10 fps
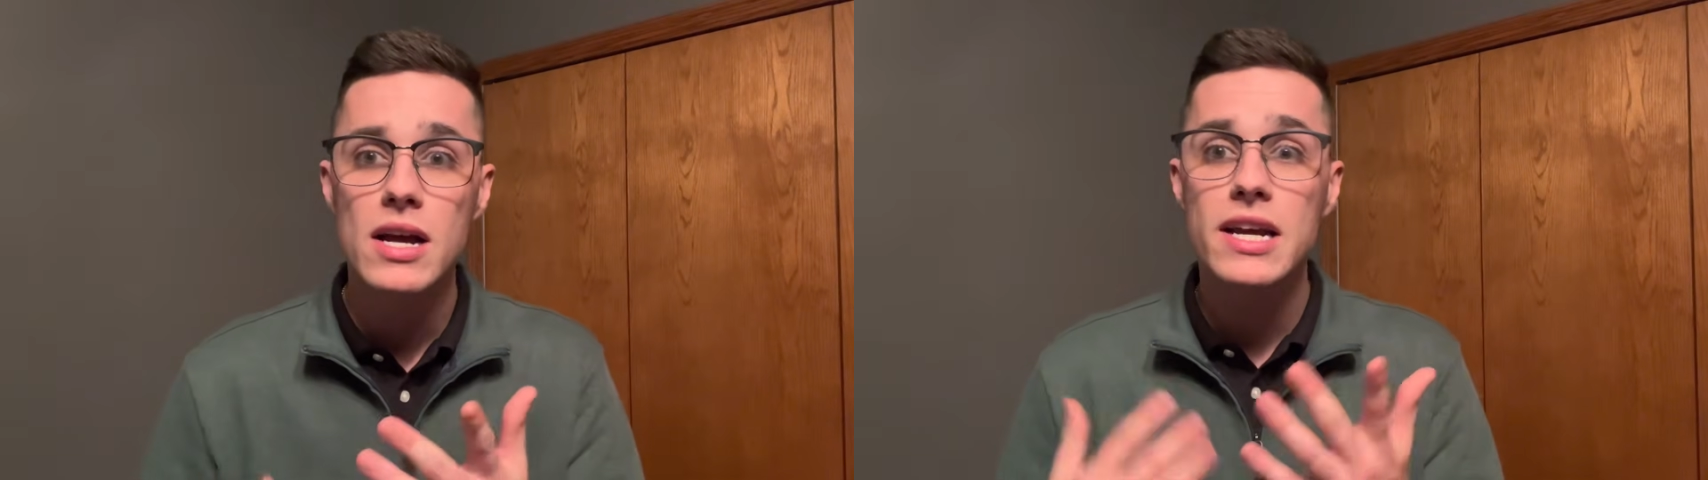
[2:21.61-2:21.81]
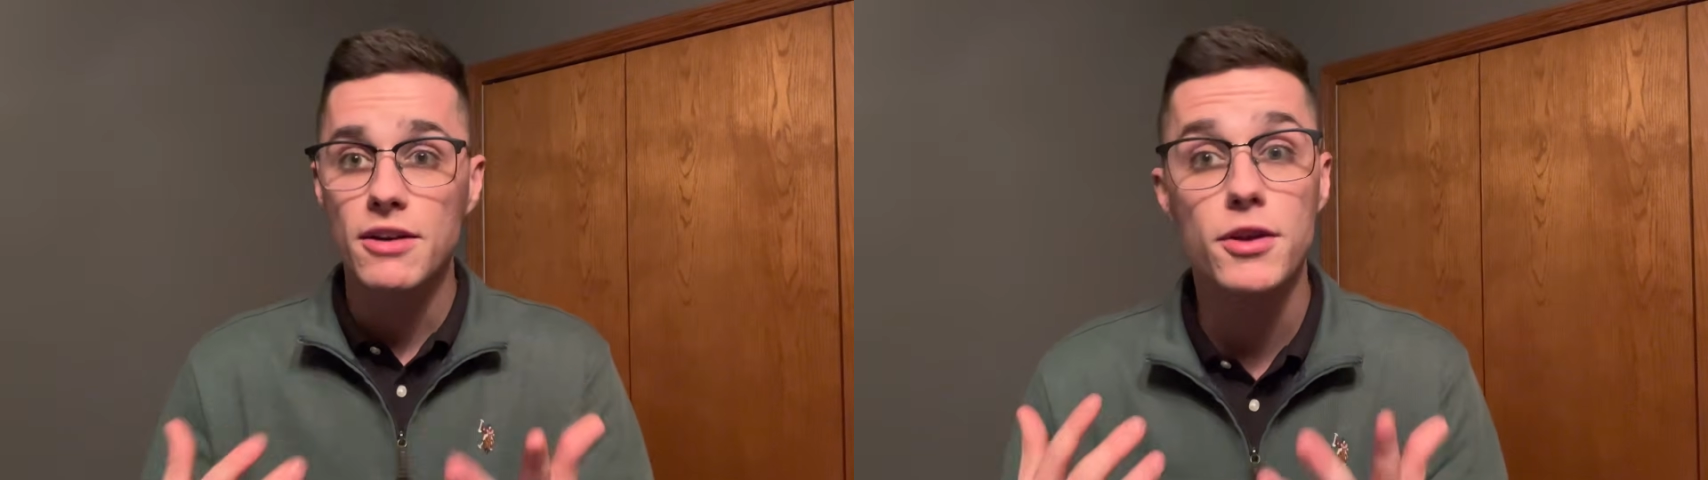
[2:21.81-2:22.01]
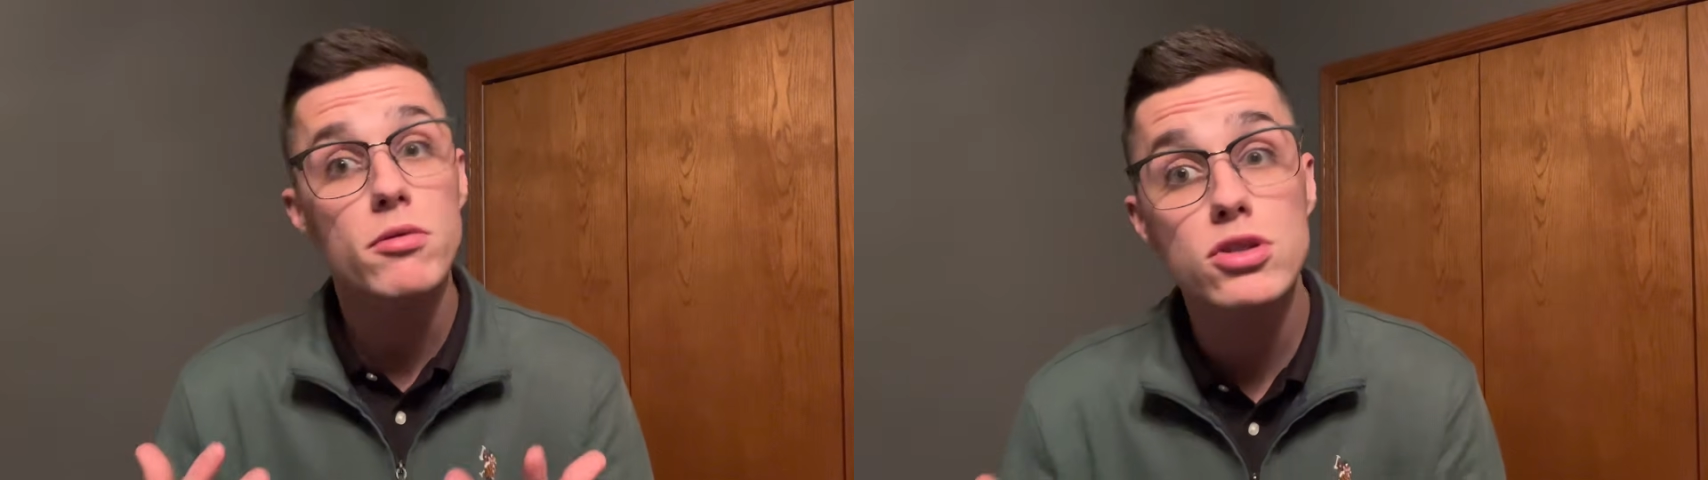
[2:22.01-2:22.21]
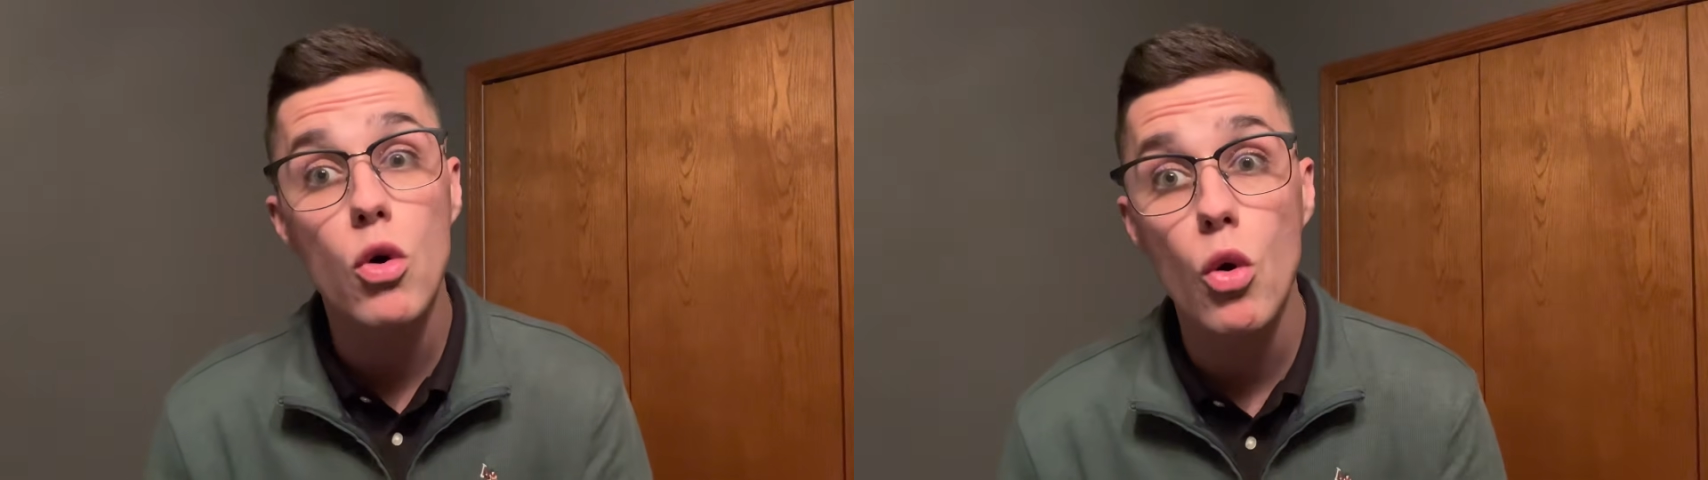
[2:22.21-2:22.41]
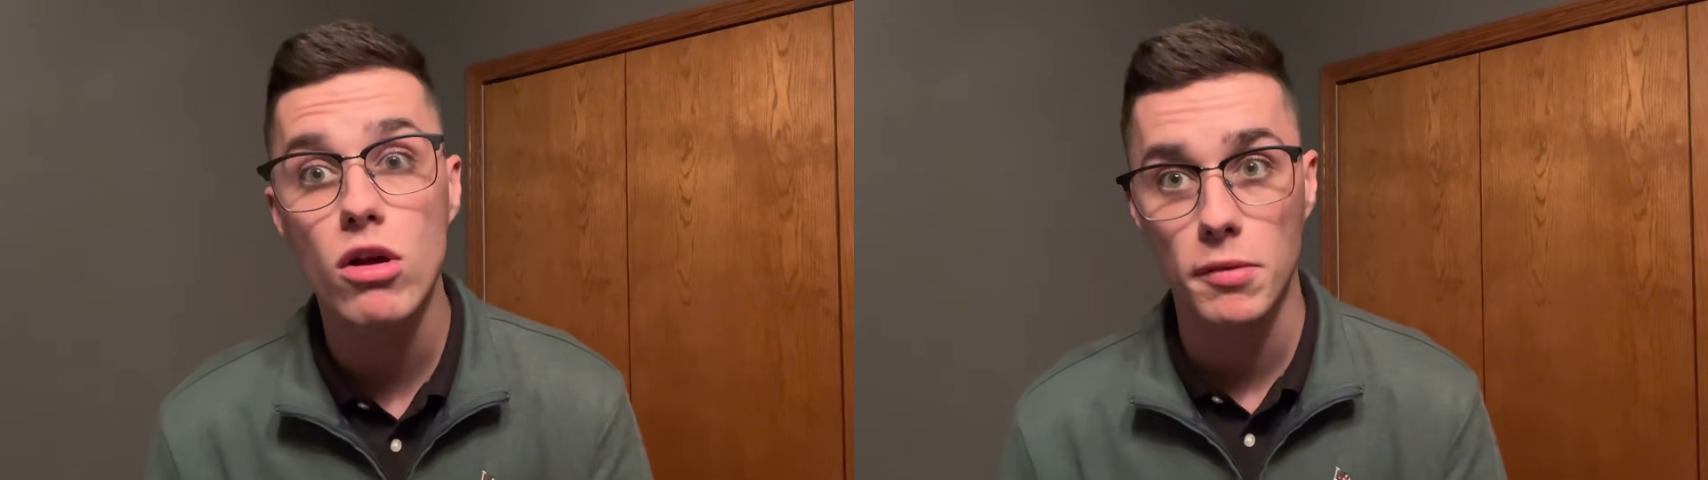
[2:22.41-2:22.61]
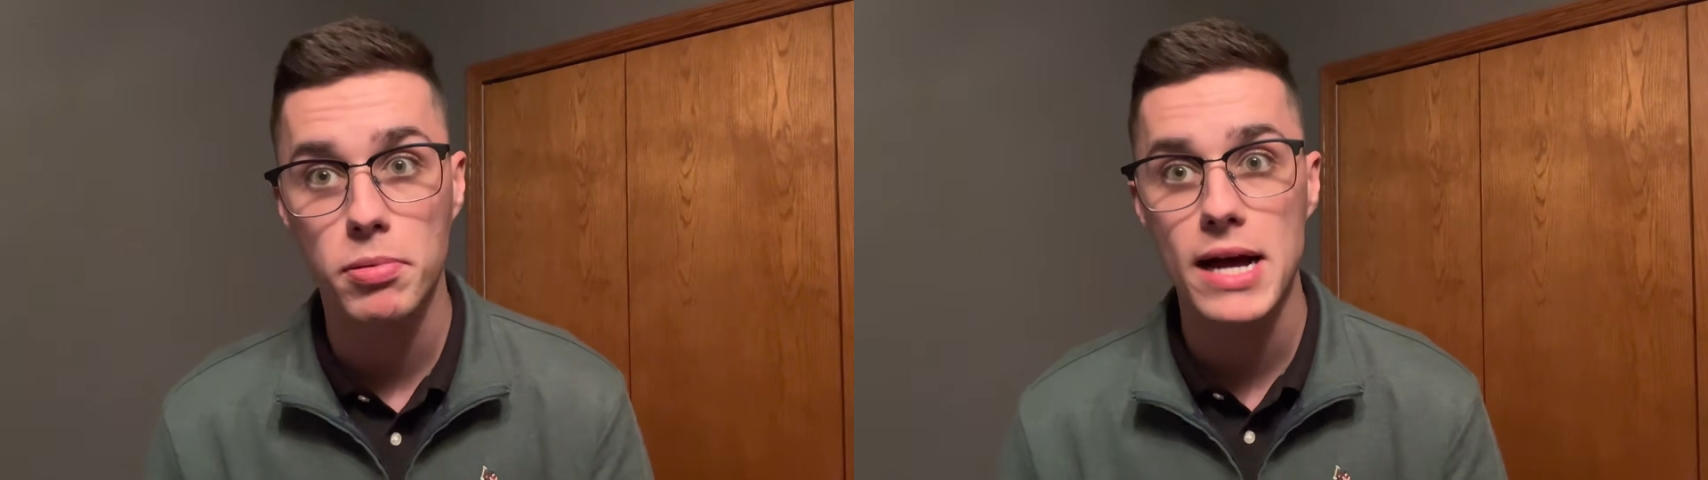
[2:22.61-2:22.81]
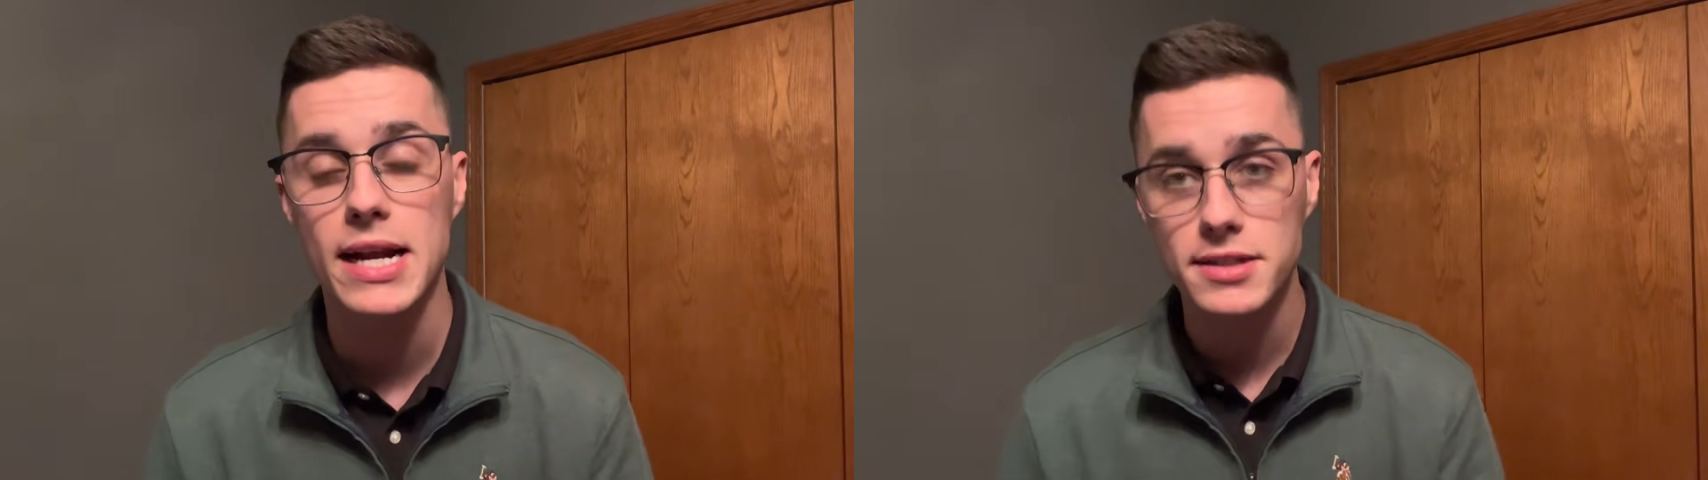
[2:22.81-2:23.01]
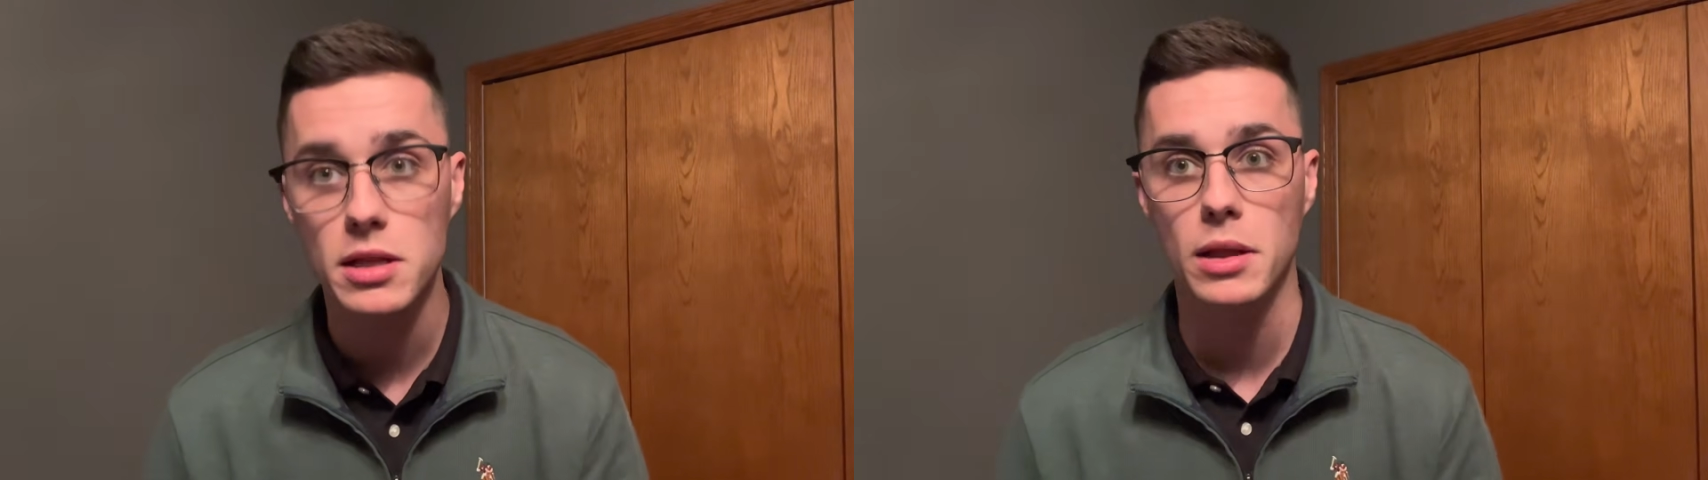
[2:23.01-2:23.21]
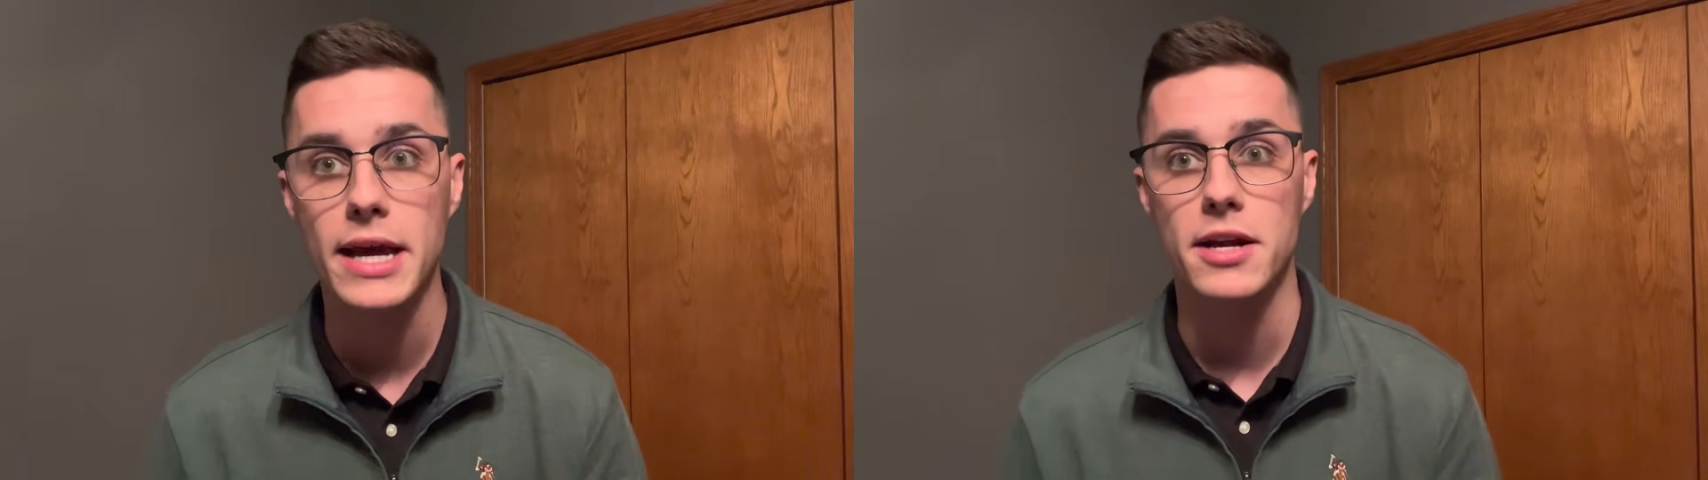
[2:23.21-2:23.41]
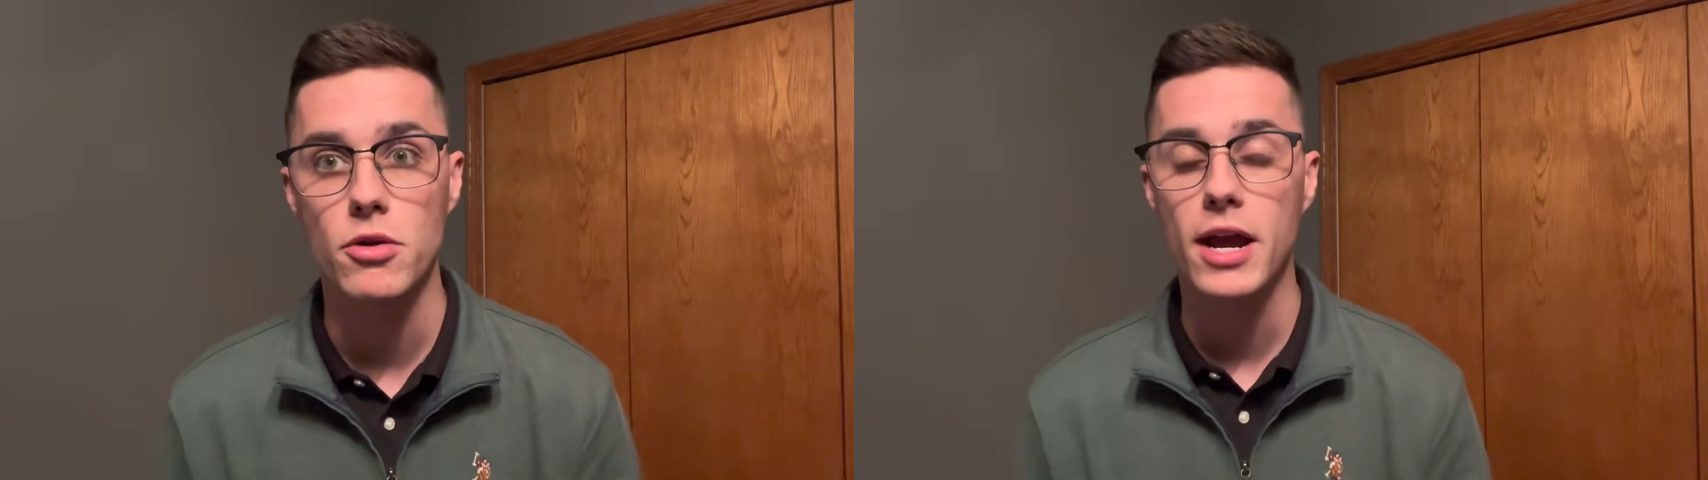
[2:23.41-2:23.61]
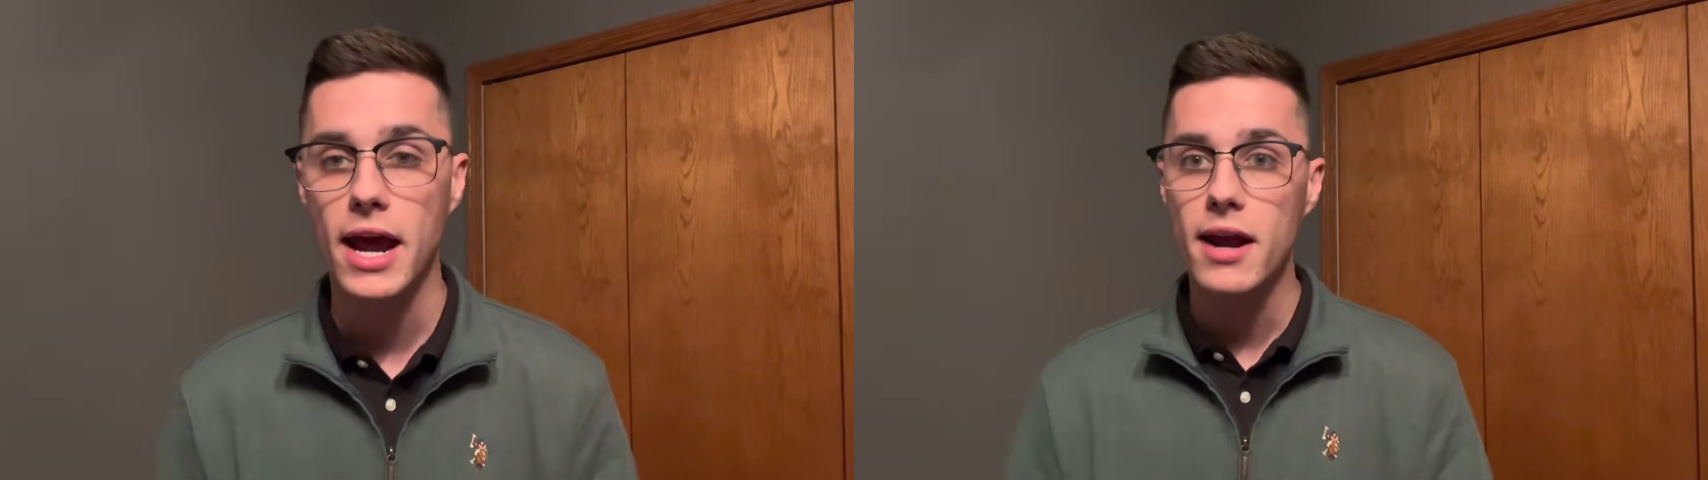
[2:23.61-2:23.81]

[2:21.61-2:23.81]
if there was no oil applied onto the lane, okay,